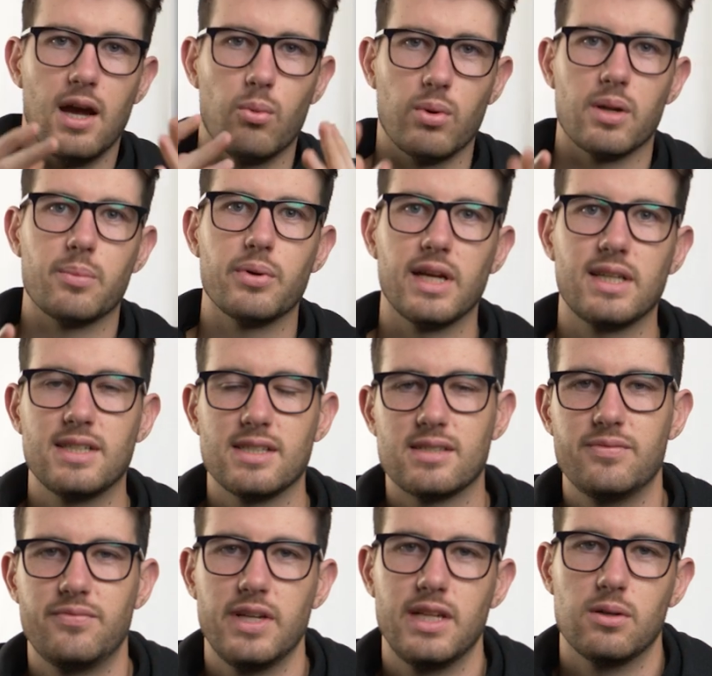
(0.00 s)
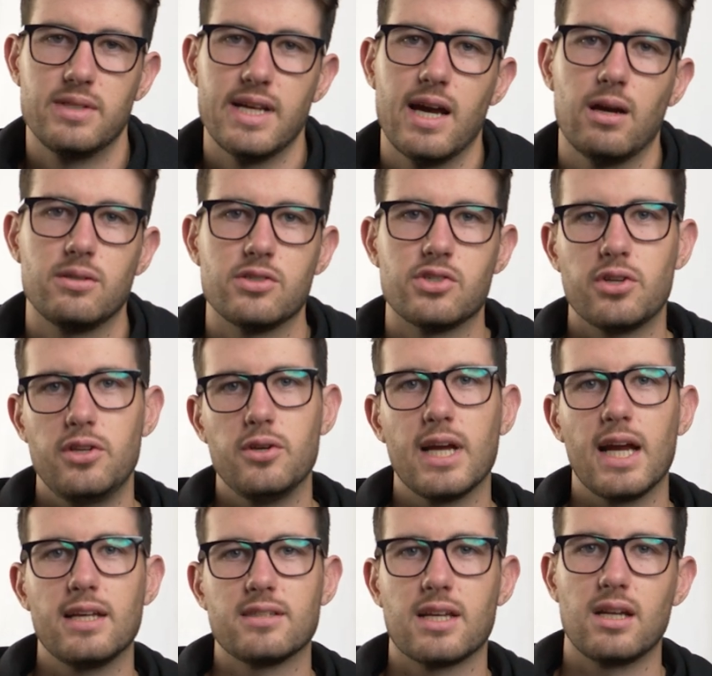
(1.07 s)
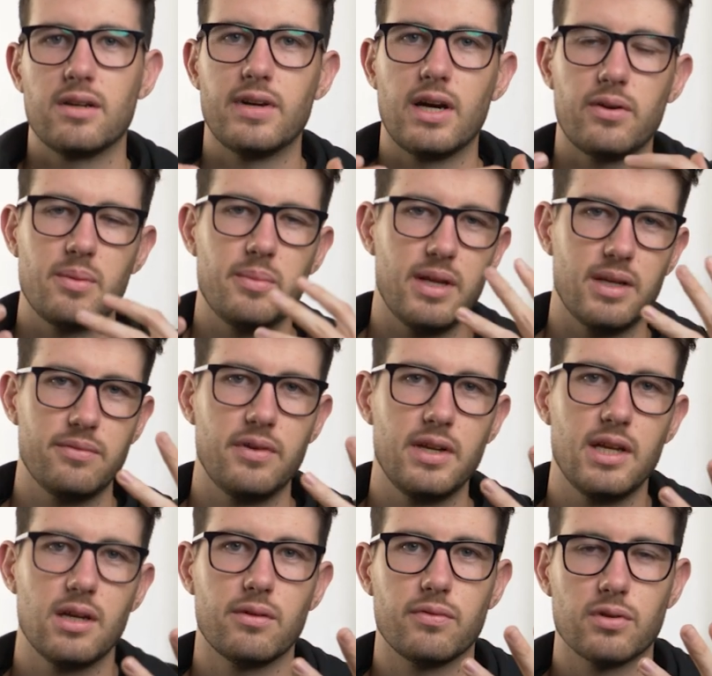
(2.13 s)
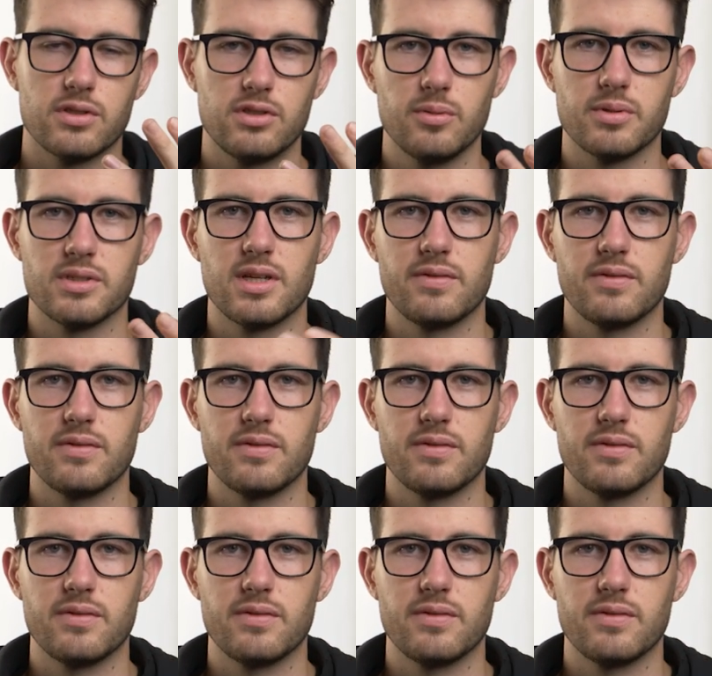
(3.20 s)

I wanted to break this video down to show you guys kind of how I made a video for Super